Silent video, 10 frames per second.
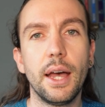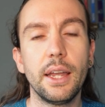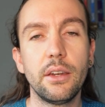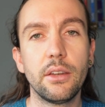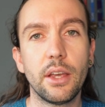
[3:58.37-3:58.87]

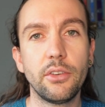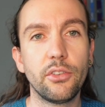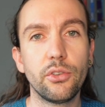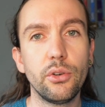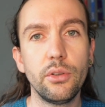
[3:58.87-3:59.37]
And as
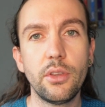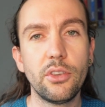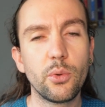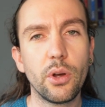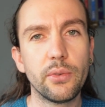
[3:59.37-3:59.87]
you saw,
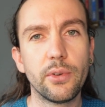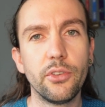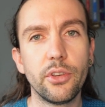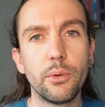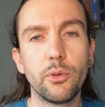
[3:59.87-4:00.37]
these are quite
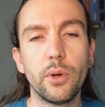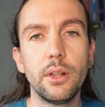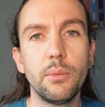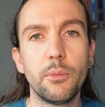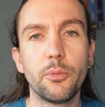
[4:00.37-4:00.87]
fun to do as
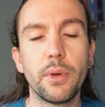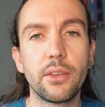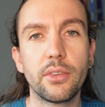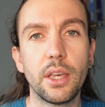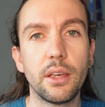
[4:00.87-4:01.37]
well, which
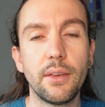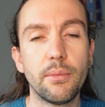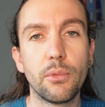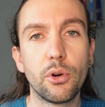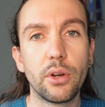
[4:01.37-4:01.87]
makes it
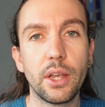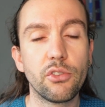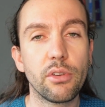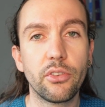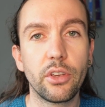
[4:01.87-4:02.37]
even more
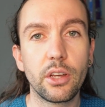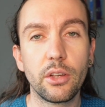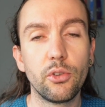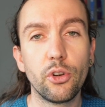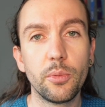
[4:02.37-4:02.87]
interesting and
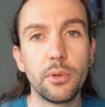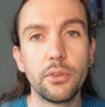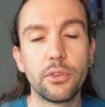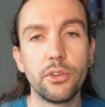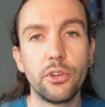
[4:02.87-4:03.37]
enjoyable
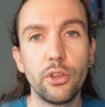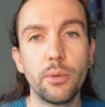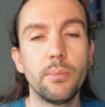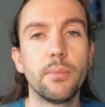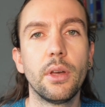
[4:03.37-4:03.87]
to
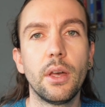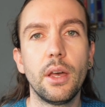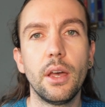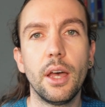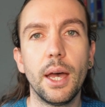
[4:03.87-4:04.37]
them.
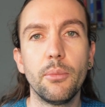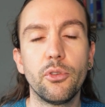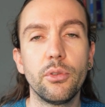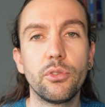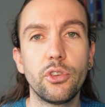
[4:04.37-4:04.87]
Um,
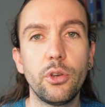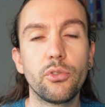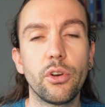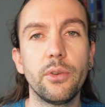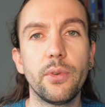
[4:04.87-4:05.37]
so do
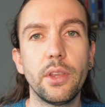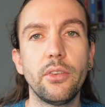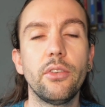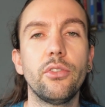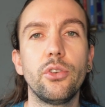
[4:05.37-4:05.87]
try and fit
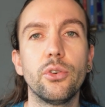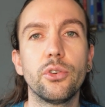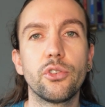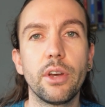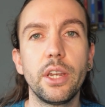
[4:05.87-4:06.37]
this into
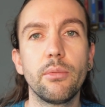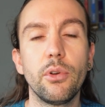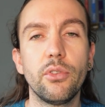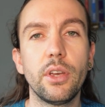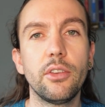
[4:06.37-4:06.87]
your training
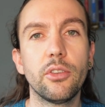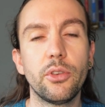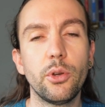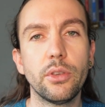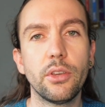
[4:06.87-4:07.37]
routine. So
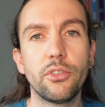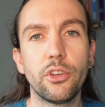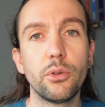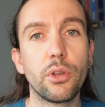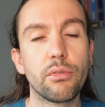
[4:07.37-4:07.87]
doing this
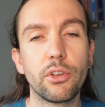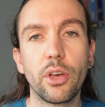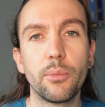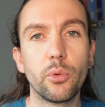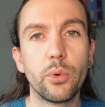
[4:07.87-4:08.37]
two to three
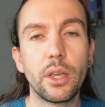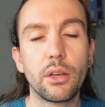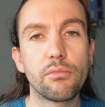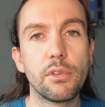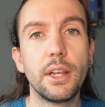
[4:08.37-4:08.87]
times a week
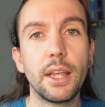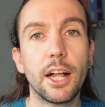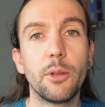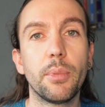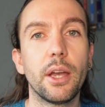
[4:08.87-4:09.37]
can really
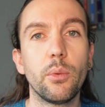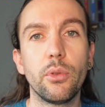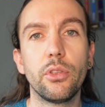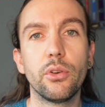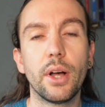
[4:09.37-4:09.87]
help out
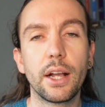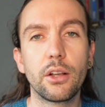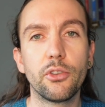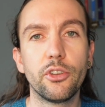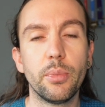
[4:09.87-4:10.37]
with your
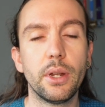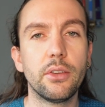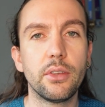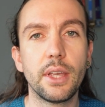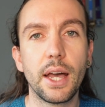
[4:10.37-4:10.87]
ankle
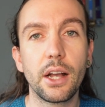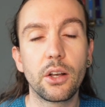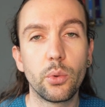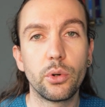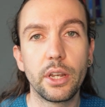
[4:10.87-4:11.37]
stability and
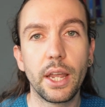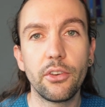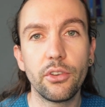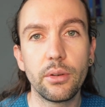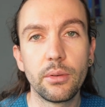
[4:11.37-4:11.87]

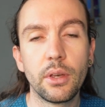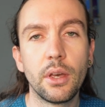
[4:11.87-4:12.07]
coordination.